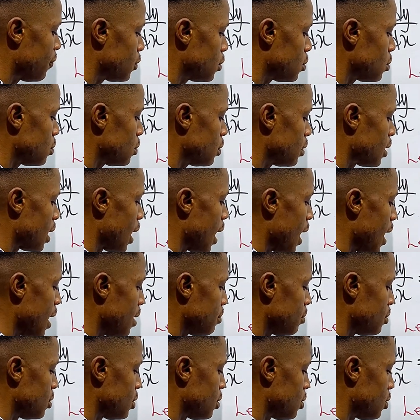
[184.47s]
2
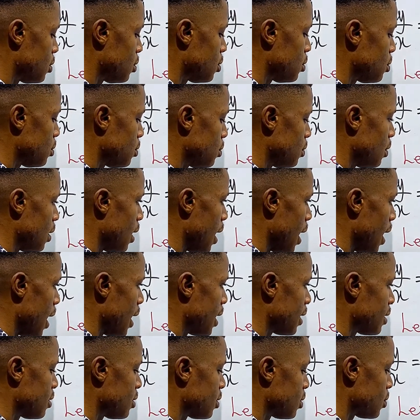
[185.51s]
times
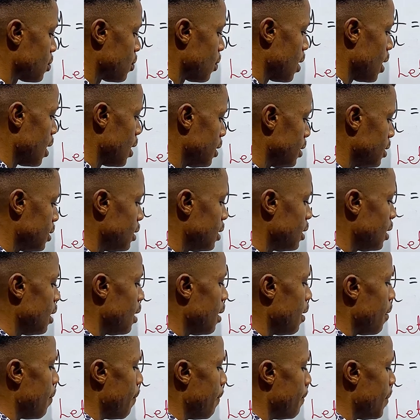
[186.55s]
2x squared
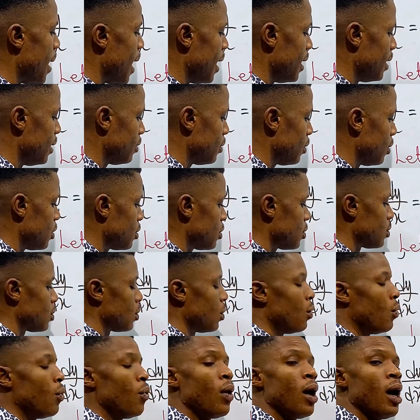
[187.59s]
minus
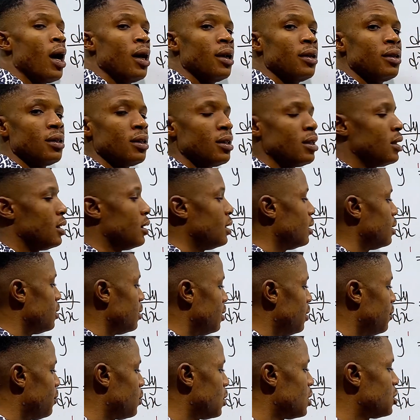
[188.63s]
1.
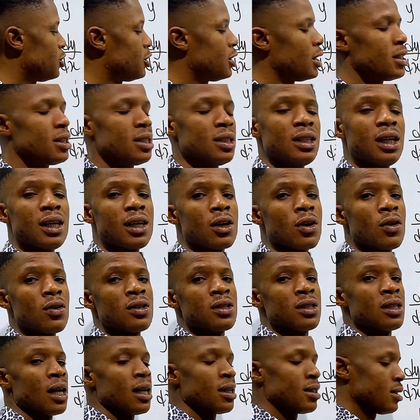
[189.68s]
Differentiating a
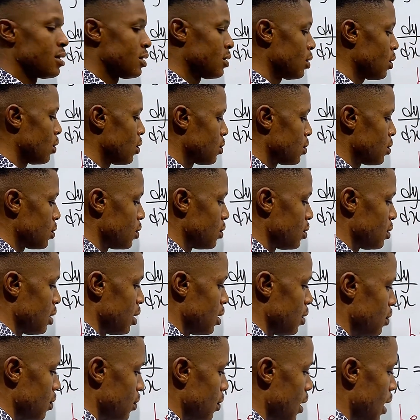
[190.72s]
constant is also 0.
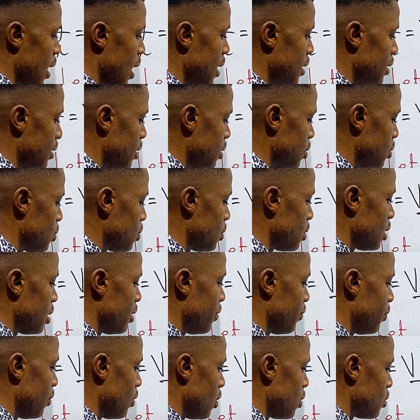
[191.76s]
And this will
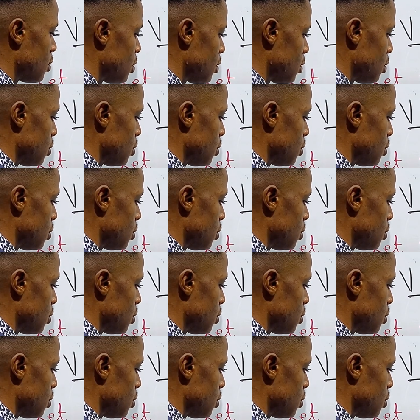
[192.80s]
give us